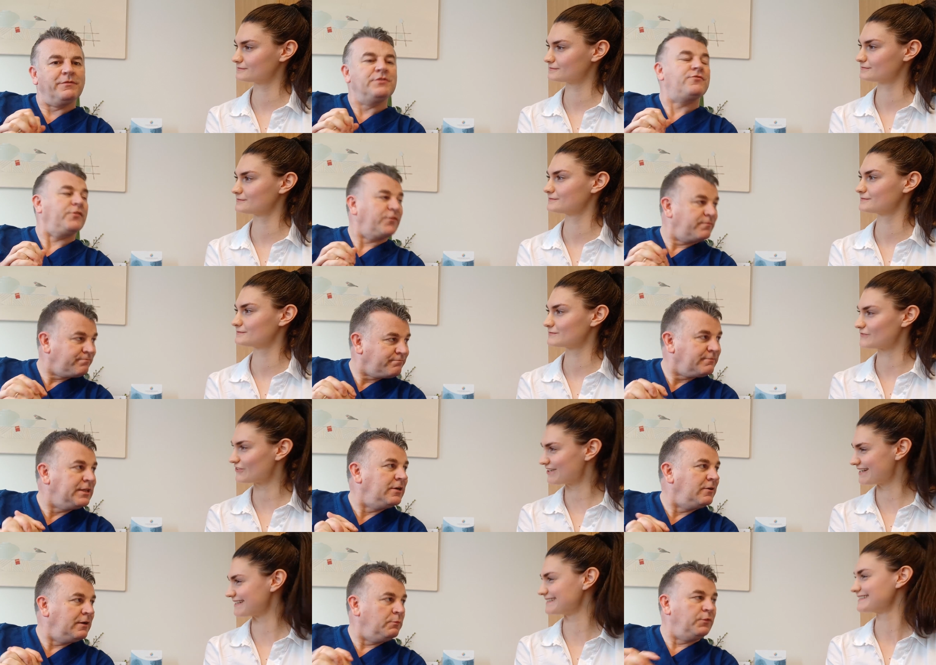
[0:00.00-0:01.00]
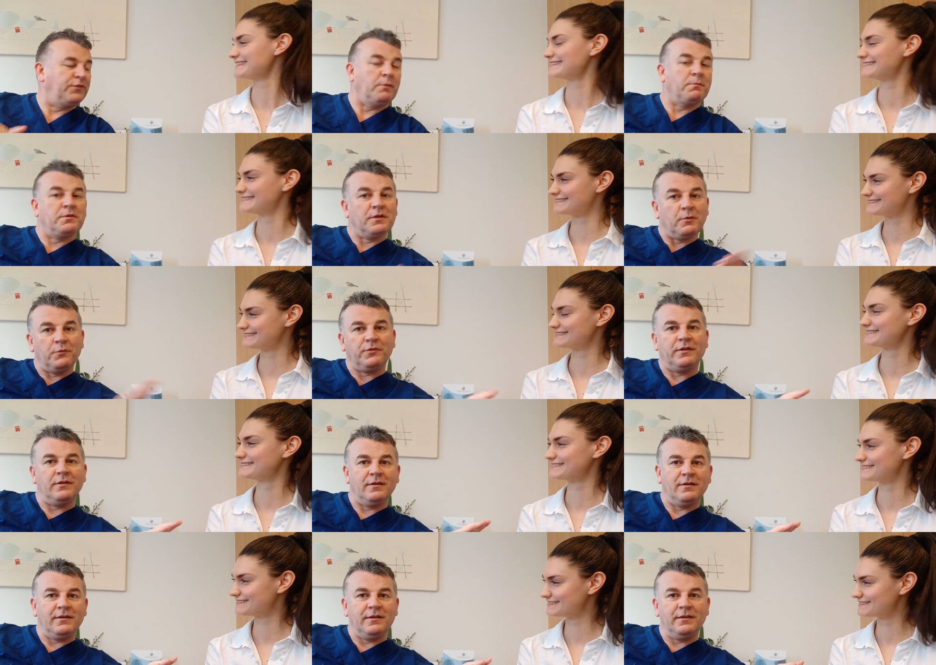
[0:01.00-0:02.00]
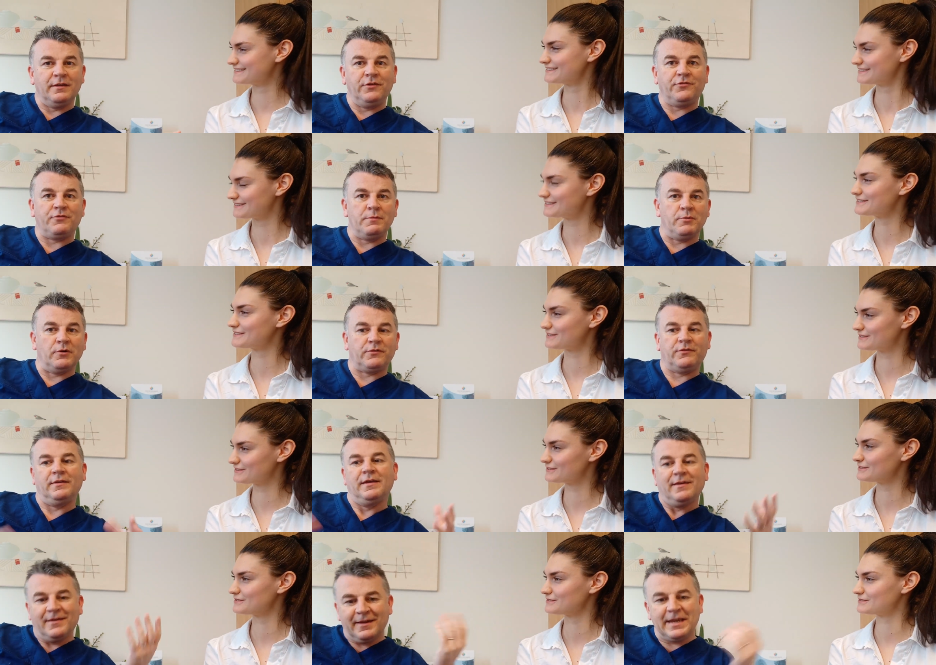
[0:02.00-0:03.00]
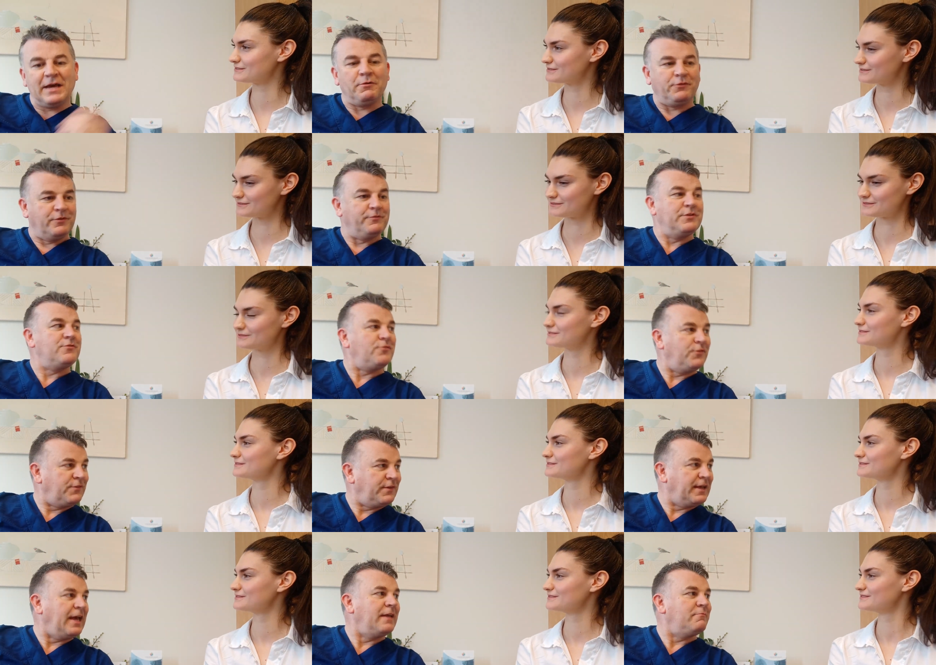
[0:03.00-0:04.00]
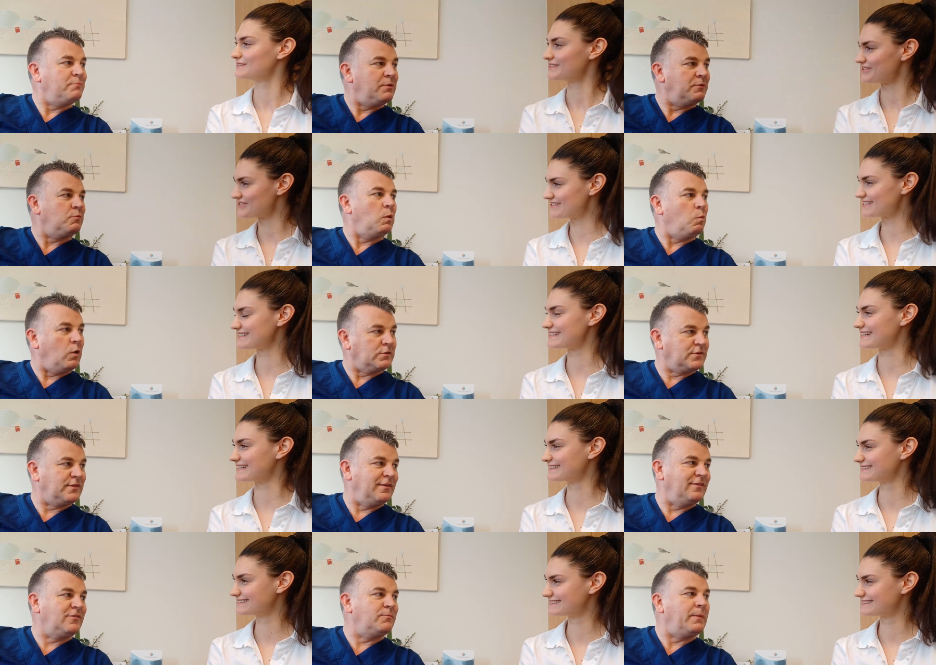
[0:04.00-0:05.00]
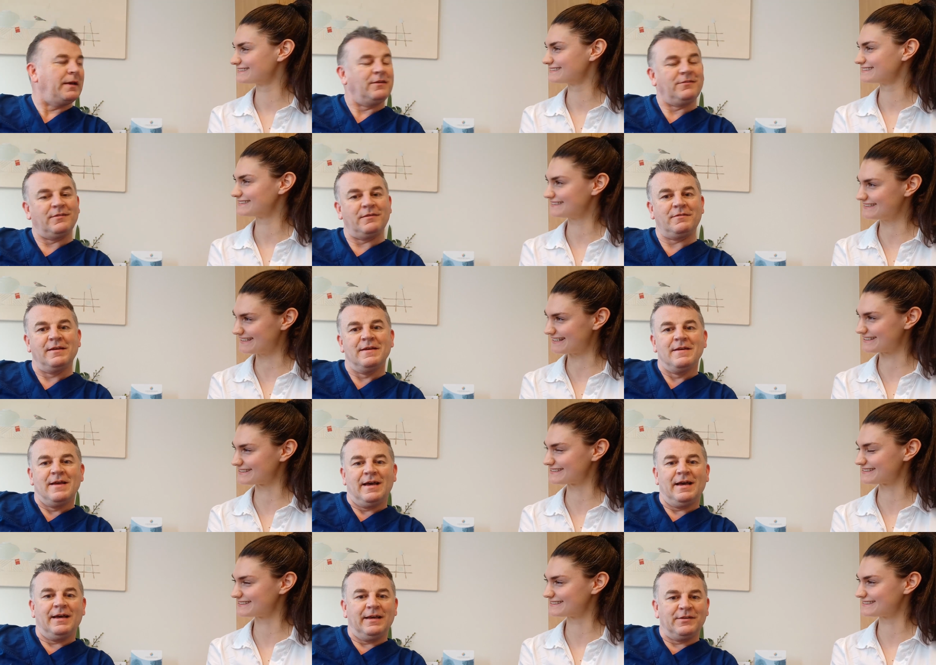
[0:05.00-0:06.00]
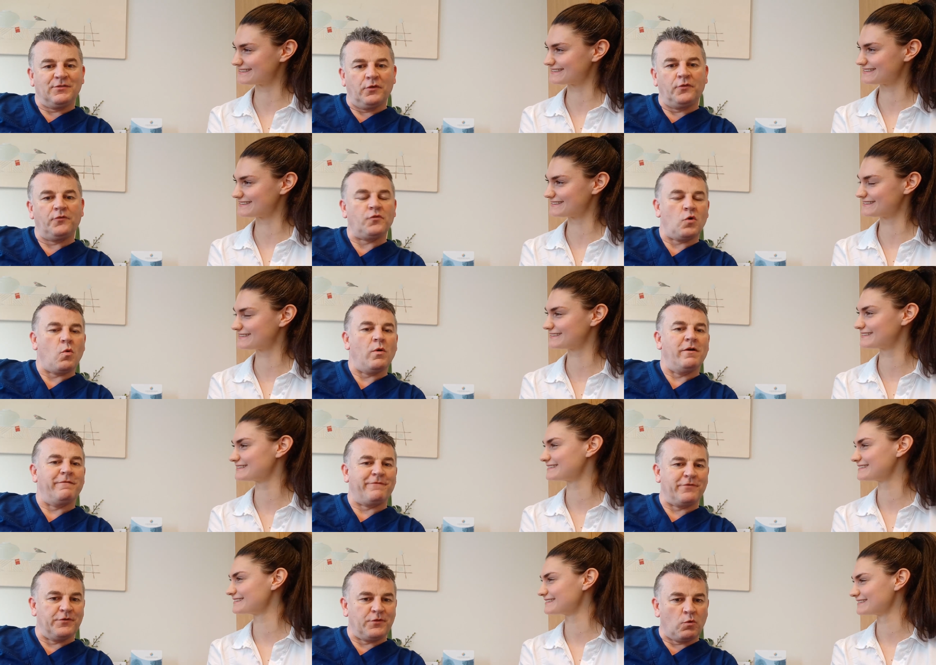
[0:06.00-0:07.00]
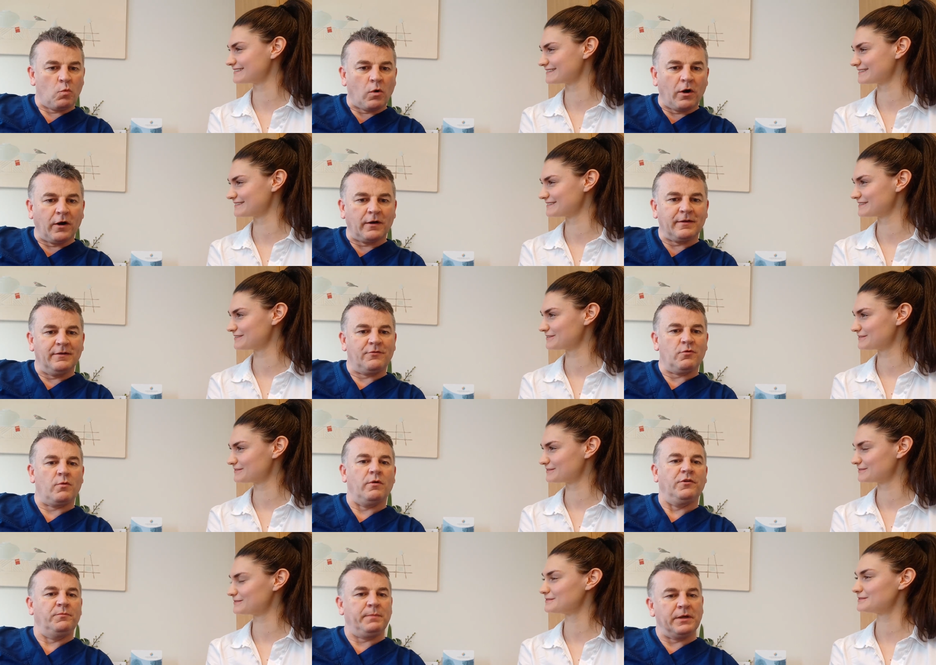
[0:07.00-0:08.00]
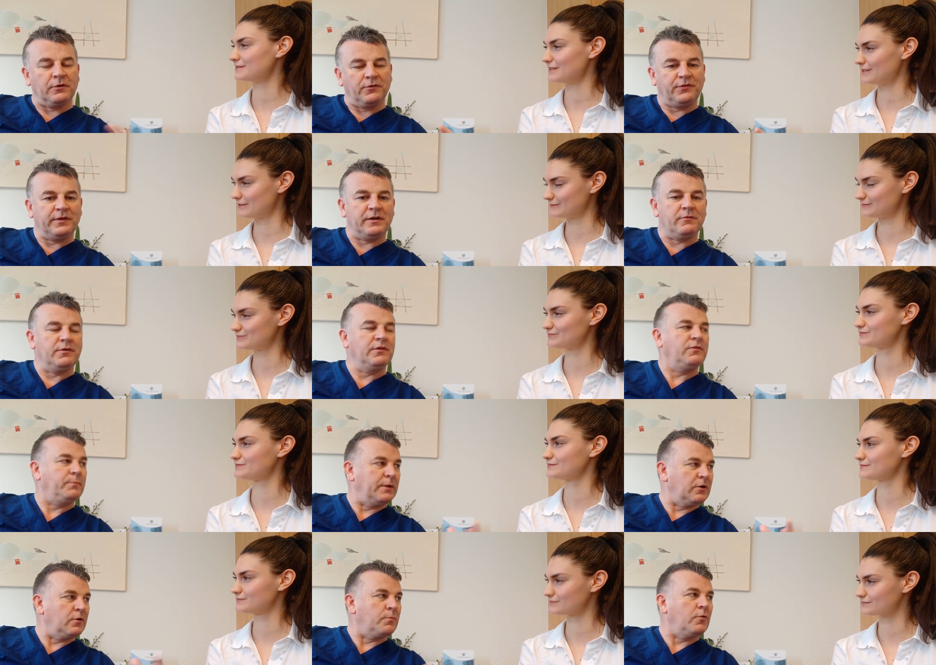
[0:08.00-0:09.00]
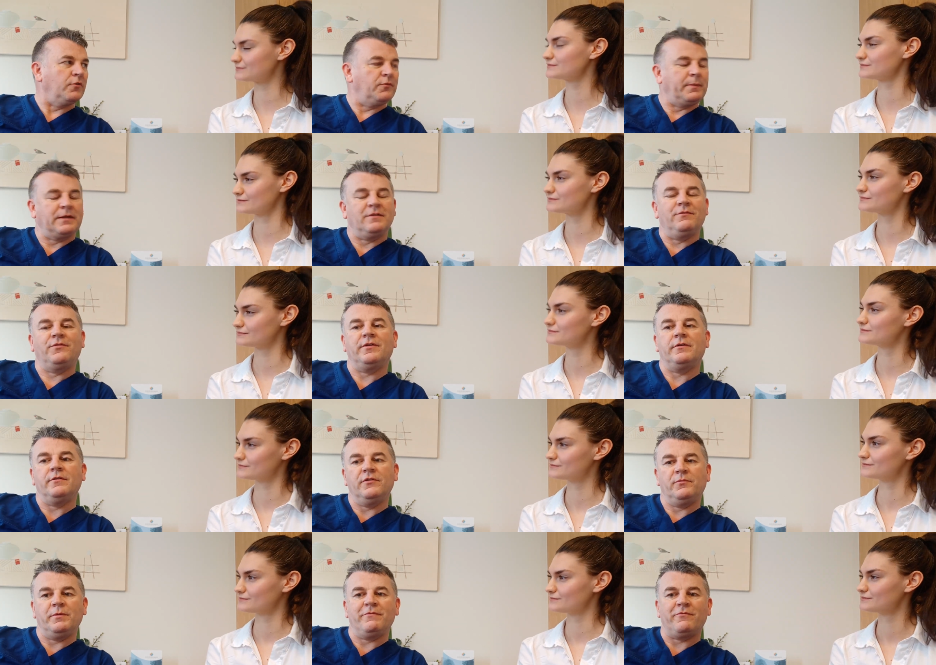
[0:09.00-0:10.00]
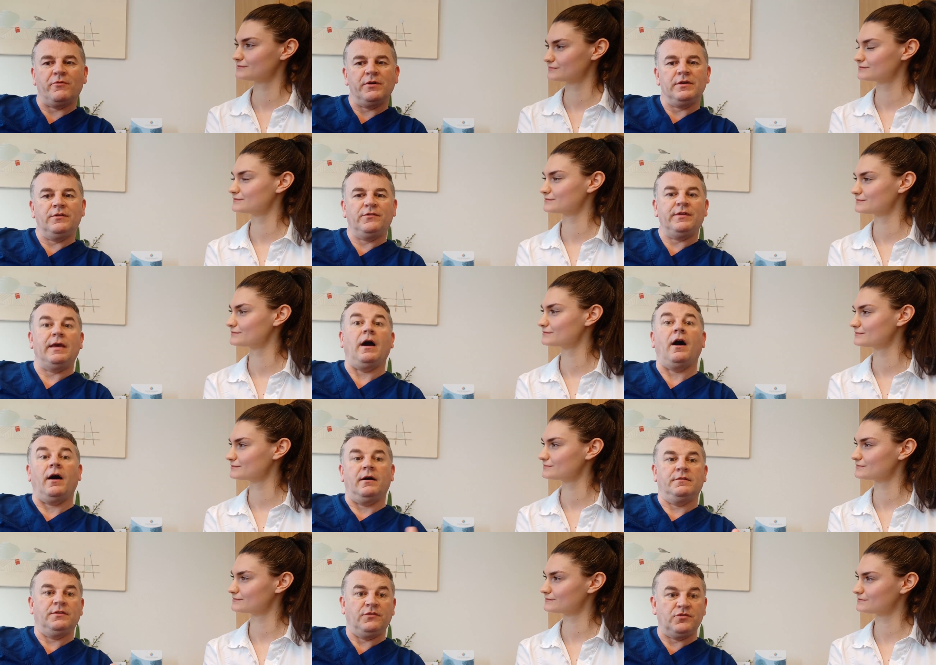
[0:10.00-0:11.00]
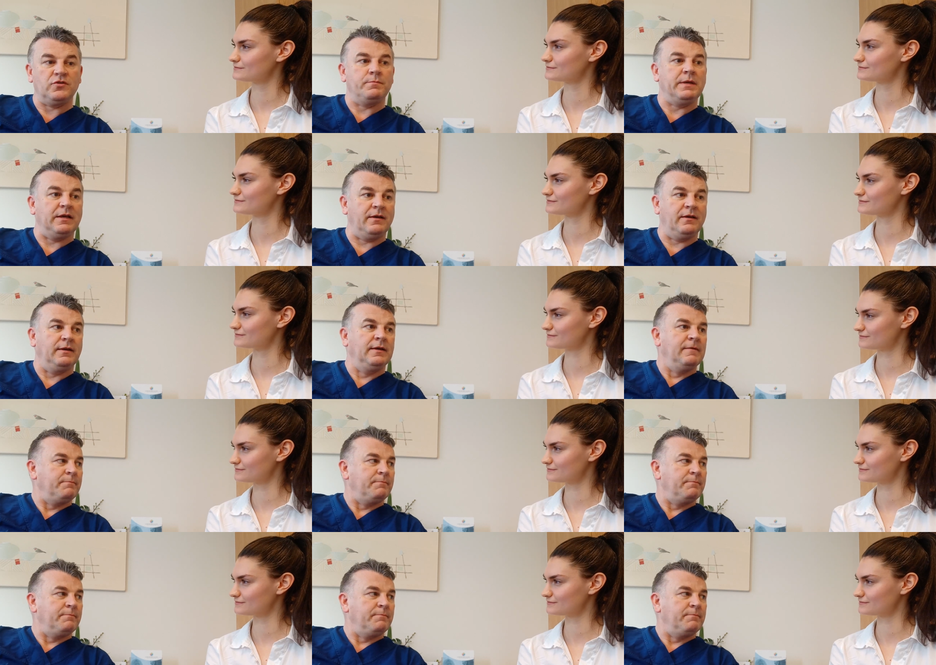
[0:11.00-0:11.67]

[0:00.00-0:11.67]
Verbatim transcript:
Speaker 1: of interest. You okay. know, it was something that was in the in the history books, and now it's of interest again. But watch this space. It yes. uh, it does require further work. It requires bigger series, bigger prospective series before you'd say, ah, this should be a,